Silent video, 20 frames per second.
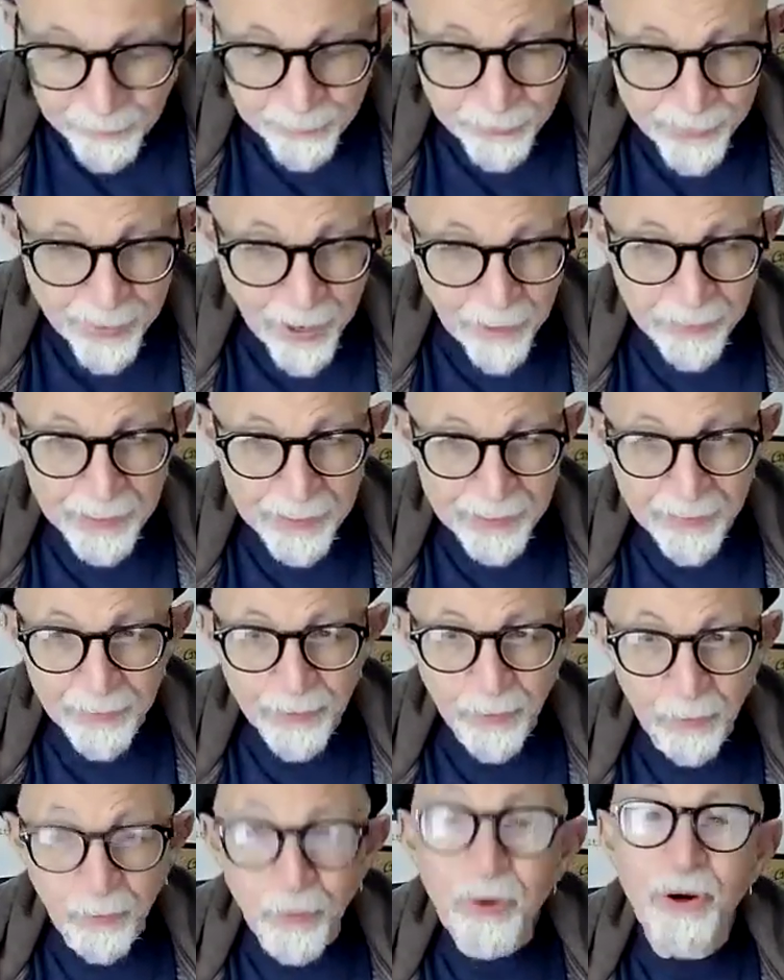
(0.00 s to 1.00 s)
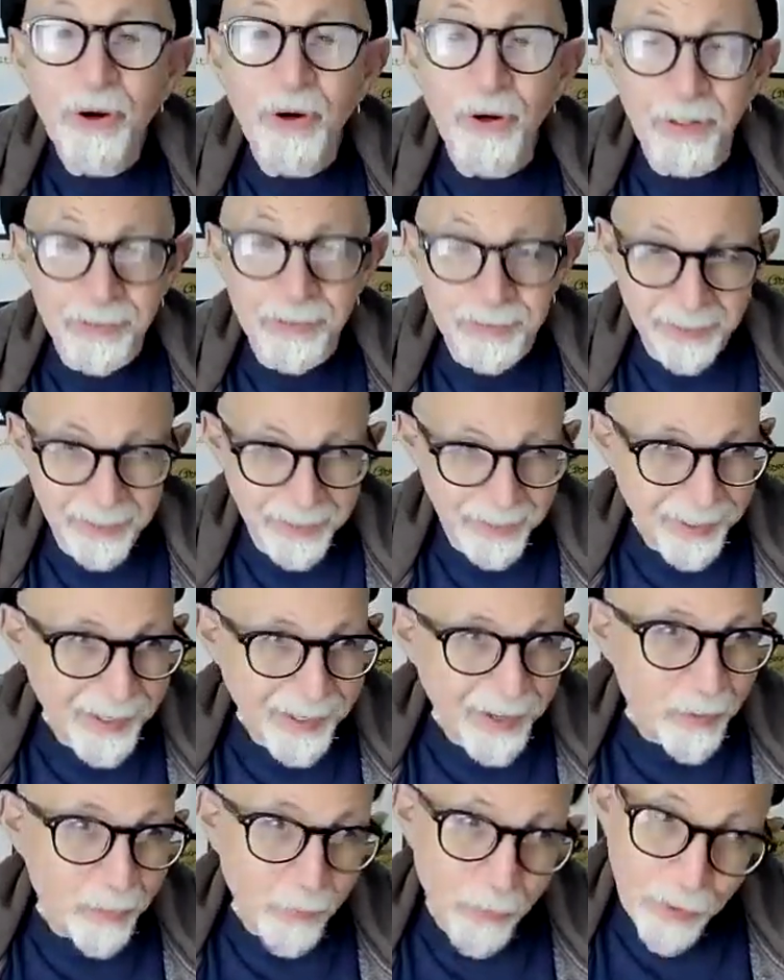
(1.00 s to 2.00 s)
there's nothing in the world
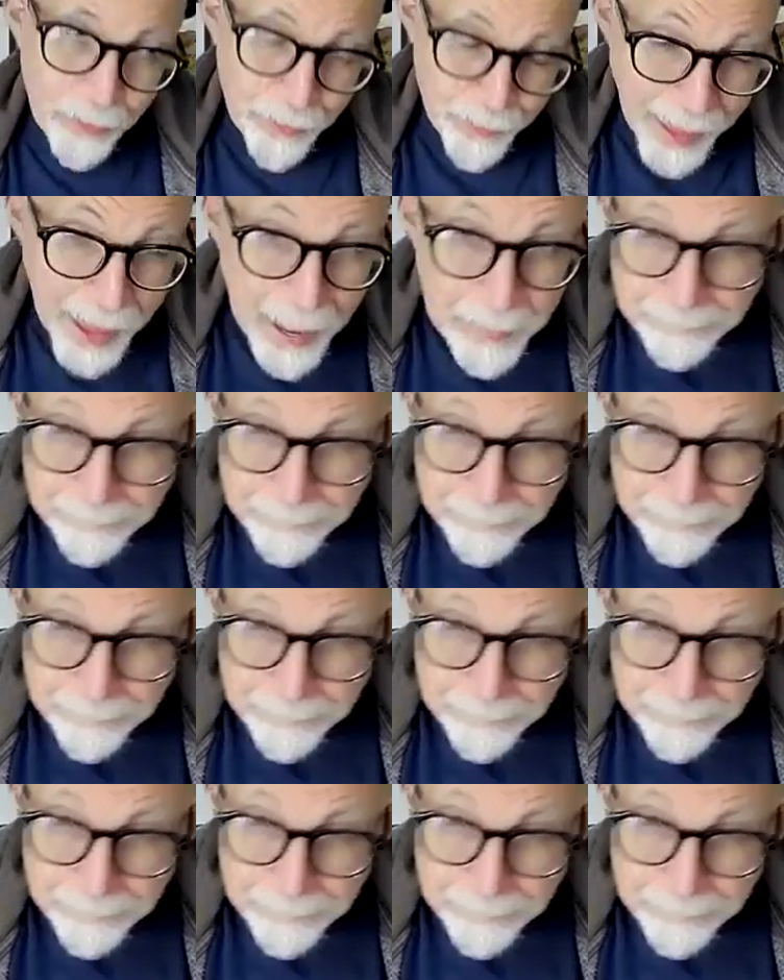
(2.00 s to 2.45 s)
worth